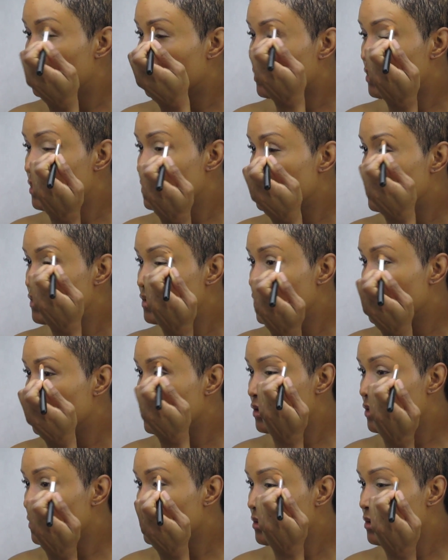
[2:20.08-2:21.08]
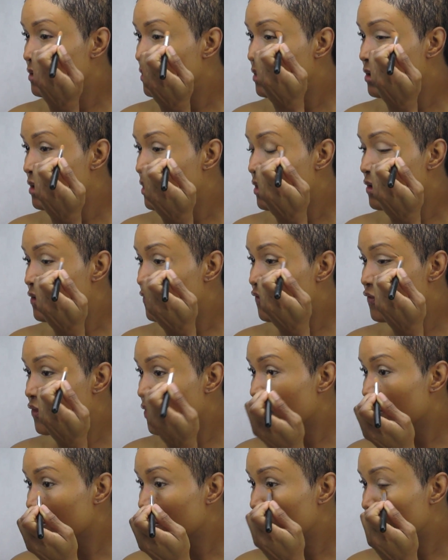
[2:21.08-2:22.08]
concealer
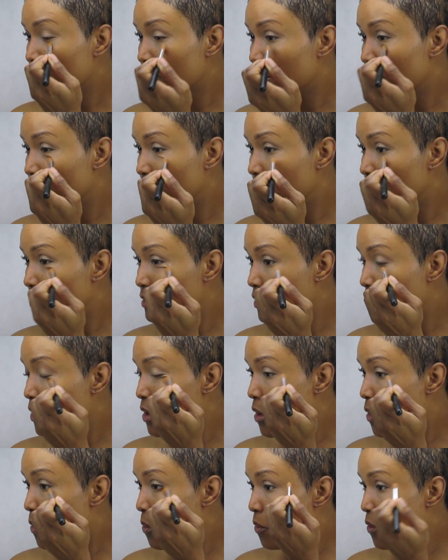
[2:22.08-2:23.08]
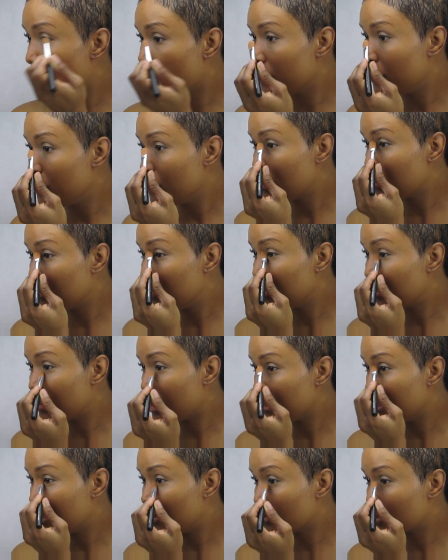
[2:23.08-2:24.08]
first, or you can put
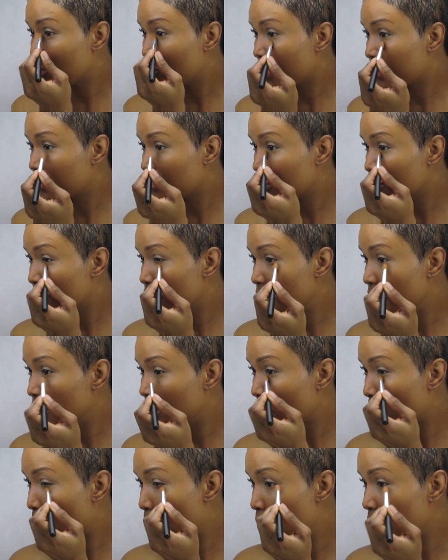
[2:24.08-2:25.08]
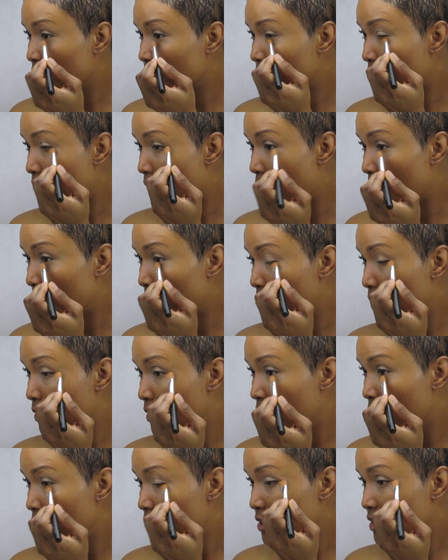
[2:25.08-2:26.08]
that yellow corrector concealer on top
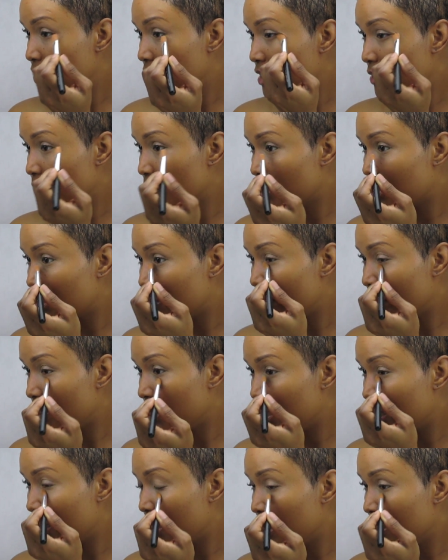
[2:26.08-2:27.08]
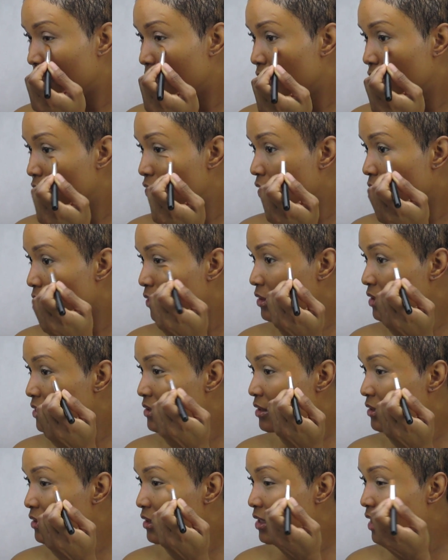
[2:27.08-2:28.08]
to get rid of any darkness
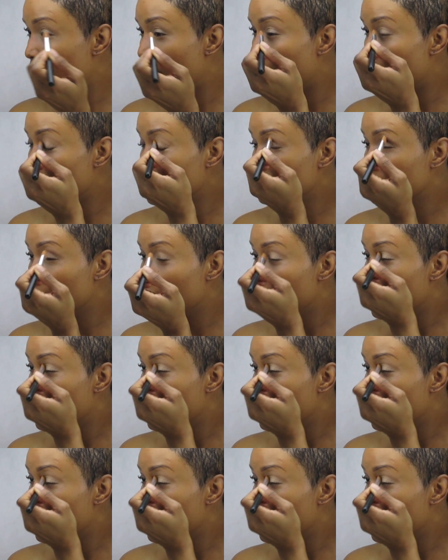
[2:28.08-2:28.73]
under the eyes.